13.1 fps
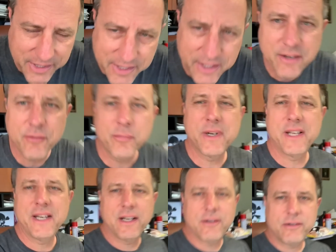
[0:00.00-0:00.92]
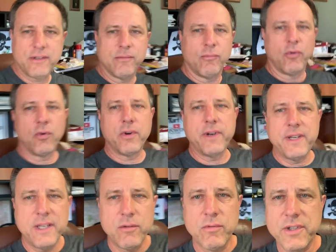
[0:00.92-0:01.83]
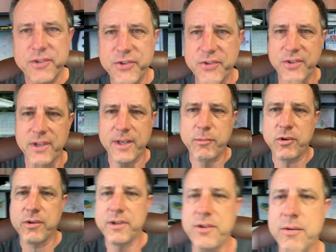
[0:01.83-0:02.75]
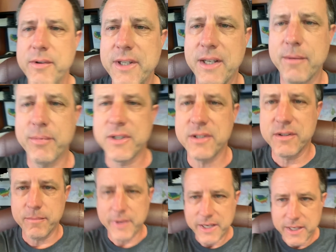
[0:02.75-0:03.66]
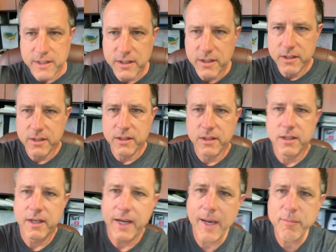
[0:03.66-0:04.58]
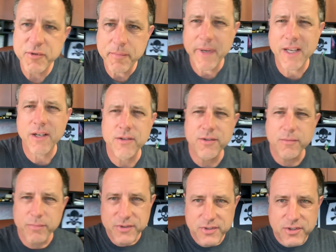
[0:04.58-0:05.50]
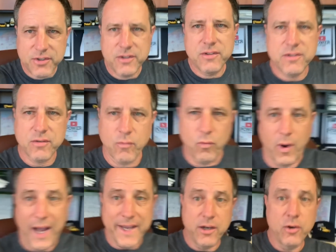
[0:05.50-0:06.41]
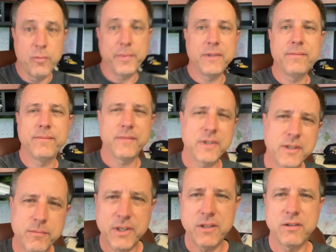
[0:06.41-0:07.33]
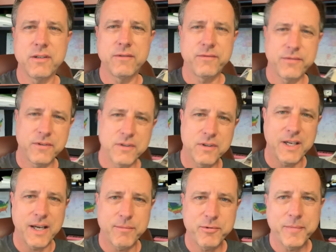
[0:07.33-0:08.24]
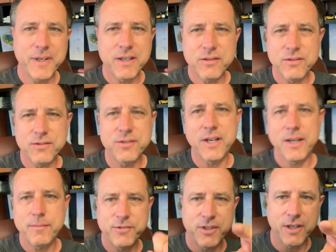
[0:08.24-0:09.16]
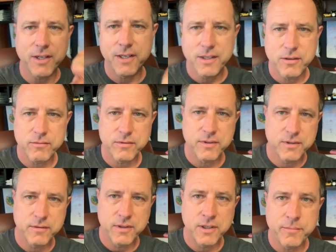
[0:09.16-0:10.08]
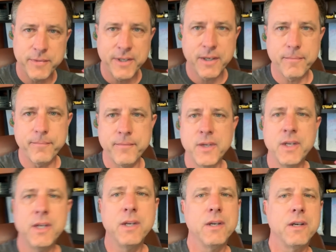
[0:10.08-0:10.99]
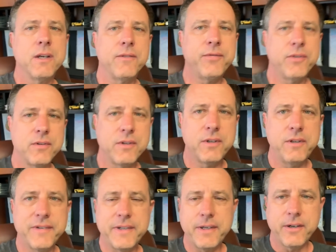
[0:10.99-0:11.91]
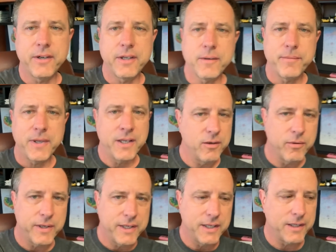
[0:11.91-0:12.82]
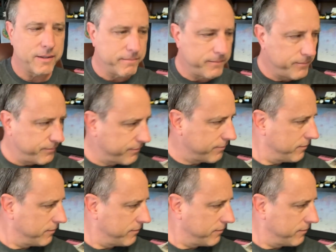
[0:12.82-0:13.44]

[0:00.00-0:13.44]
I get everybody out in the morning, which I'm only doing that because my ops manager position is wide open. Anybody looking for an ops manager job, check it out, hit me up uh, if you're in the Cleveland area. Anyway, um,